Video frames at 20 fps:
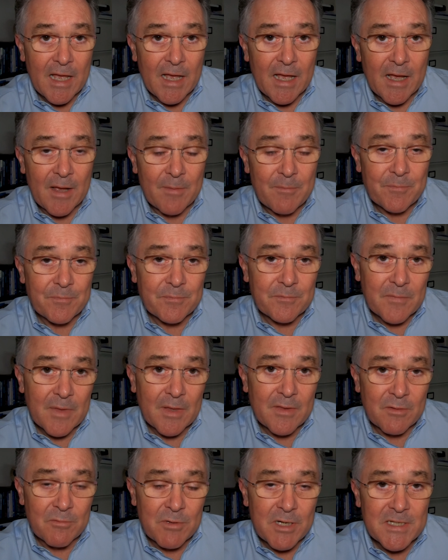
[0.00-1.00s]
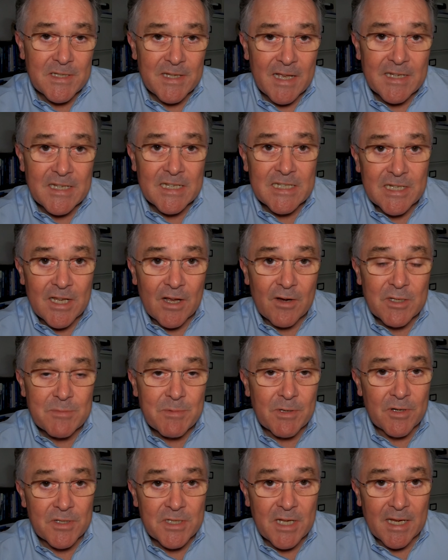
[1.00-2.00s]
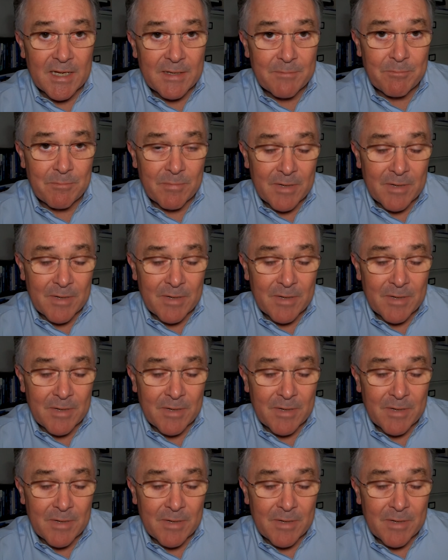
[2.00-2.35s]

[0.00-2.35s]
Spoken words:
The reason that is low is because I